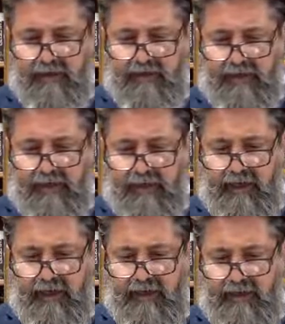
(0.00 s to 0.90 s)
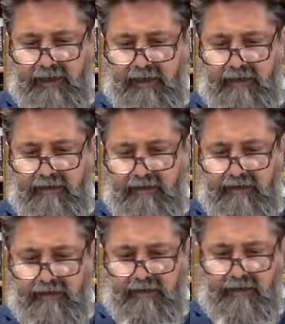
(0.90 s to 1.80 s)

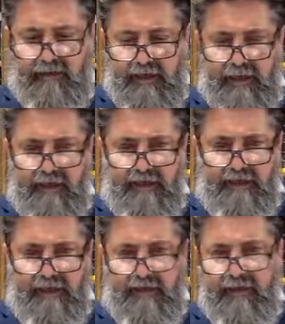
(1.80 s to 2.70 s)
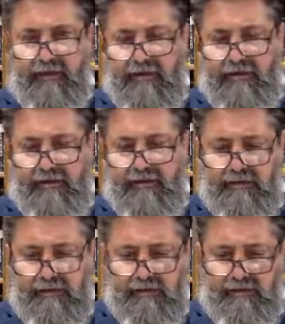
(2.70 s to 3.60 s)
And everything because,
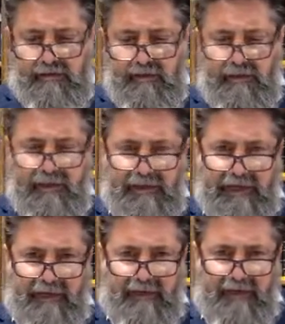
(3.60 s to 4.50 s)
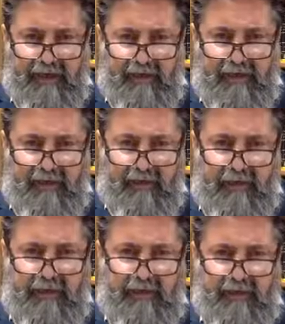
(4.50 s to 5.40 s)
you know, the word Rahma, by the
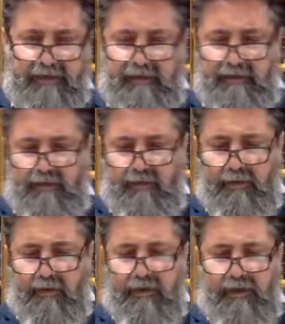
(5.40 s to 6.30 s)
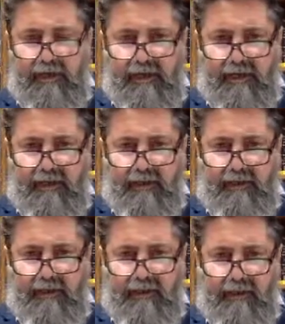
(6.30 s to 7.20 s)
way, there is what we call
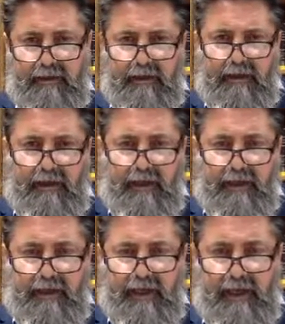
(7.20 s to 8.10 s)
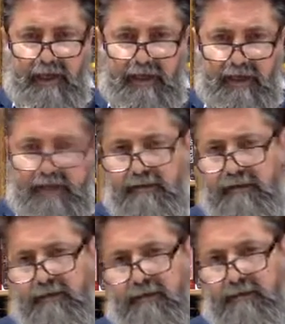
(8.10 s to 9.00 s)
Rechem and Hey,
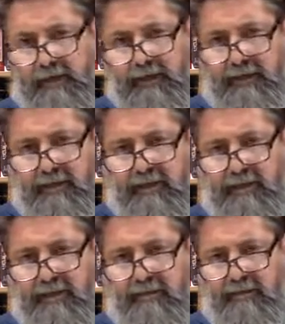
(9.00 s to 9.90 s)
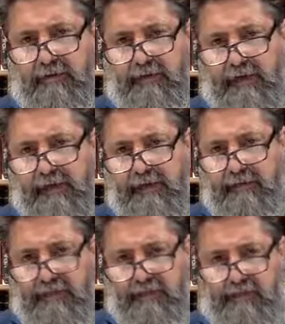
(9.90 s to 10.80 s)
meaning that Hashem will
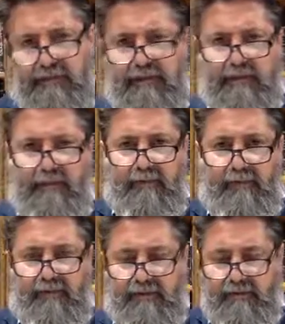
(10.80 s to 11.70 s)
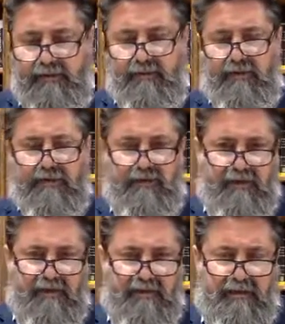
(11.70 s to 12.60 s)
Rechem. This is a temporary
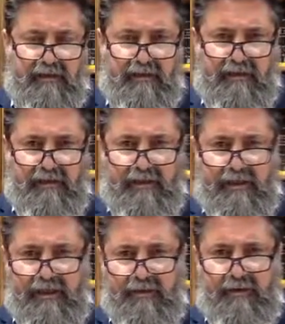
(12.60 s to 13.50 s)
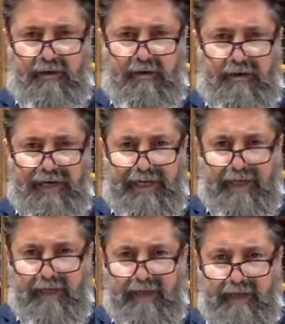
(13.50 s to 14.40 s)
situation. As we know,
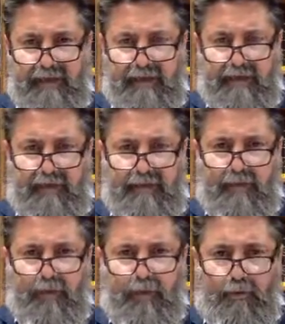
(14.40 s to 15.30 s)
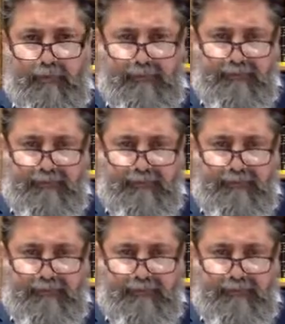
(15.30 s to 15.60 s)
Rechem is the womb.